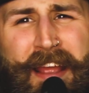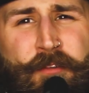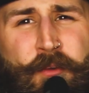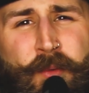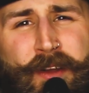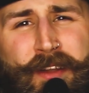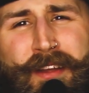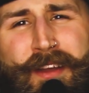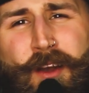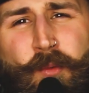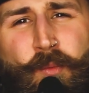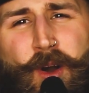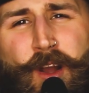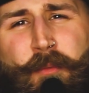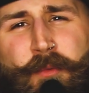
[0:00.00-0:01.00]
everyone,
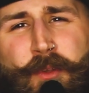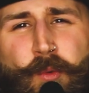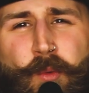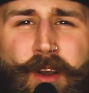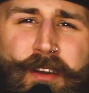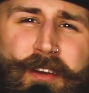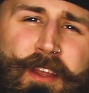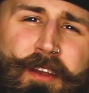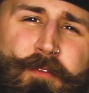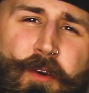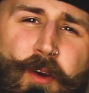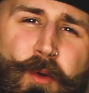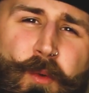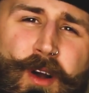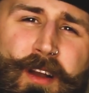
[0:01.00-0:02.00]
welcome to Quarantine
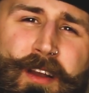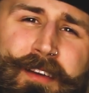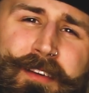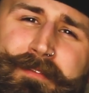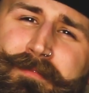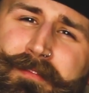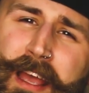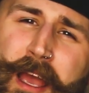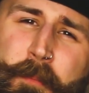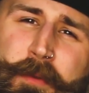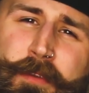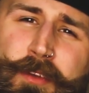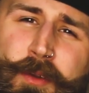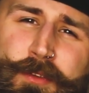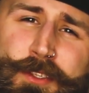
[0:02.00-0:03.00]
Photo Walk,
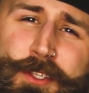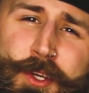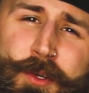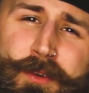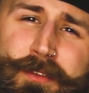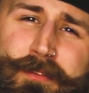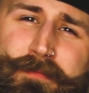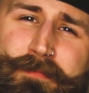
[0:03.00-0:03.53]
Episode 2.